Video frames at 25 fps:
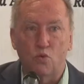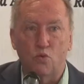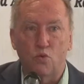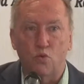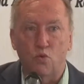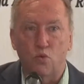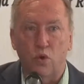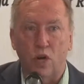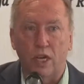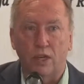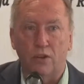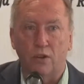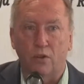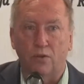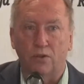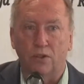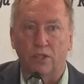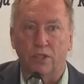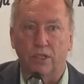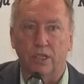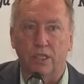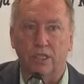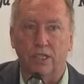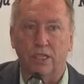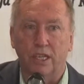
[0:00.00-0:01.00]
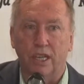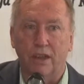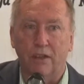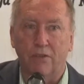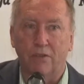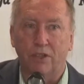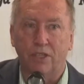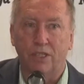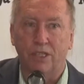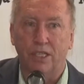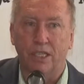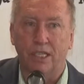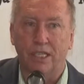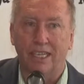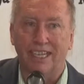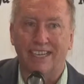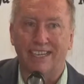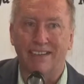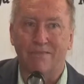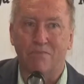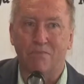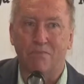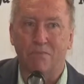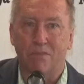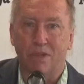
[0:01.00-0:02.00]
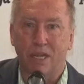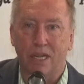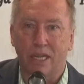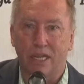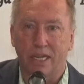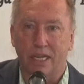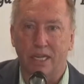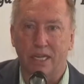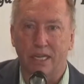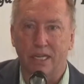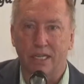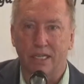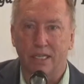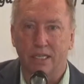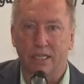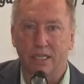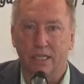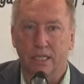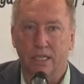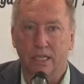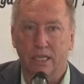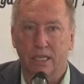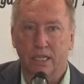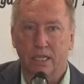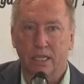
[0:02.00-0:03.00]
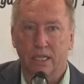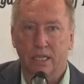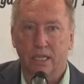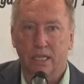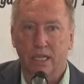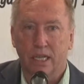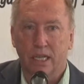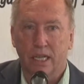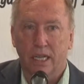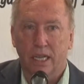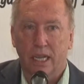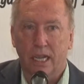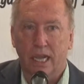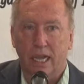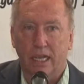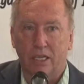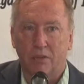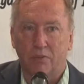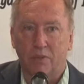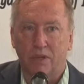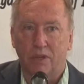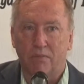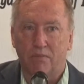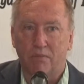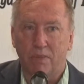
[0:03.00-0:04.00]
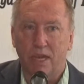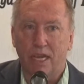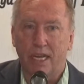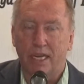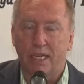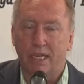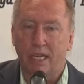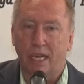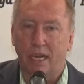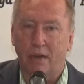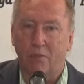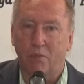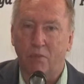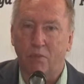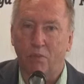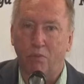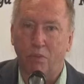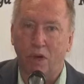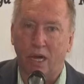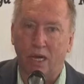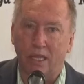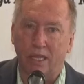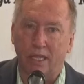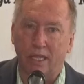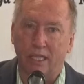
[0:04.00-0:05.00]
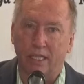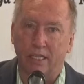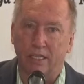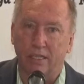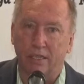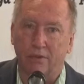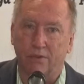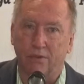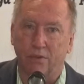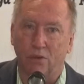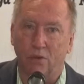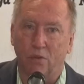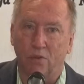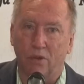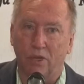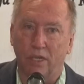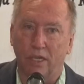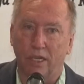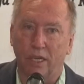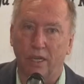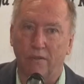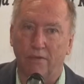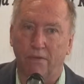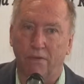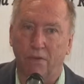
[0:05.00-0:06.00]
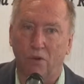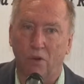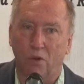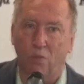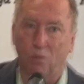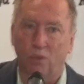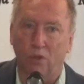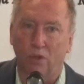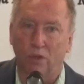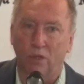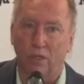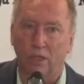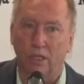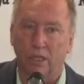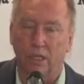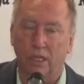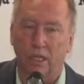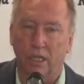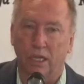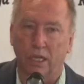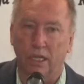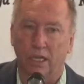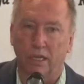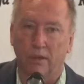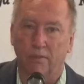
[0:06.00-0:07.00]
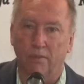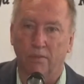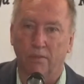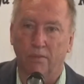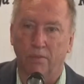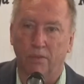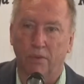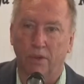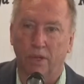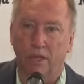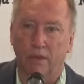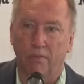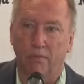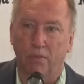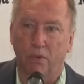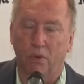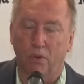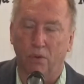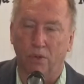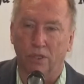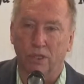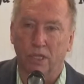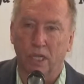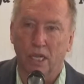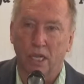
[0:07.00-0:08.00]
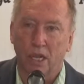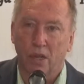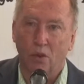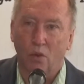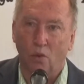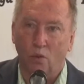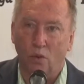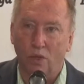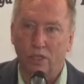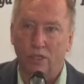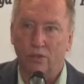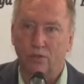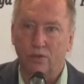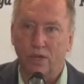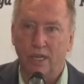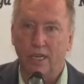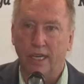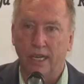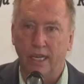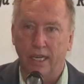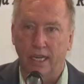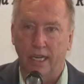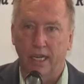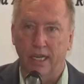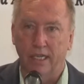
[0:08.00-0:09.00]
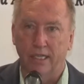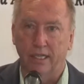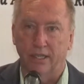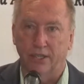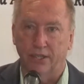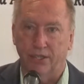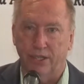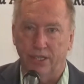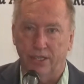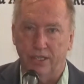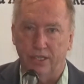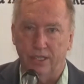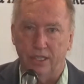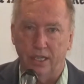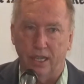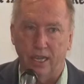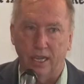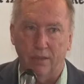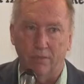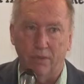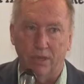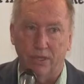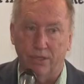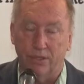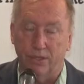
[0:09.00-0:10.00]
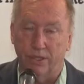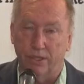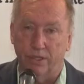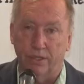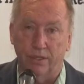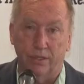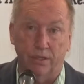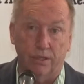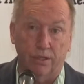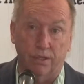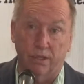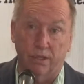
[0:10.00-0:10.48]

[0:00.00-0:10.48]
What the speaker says: quite often the deficit in maize has been made up by these formal and informal imports. What's really hit us this time is that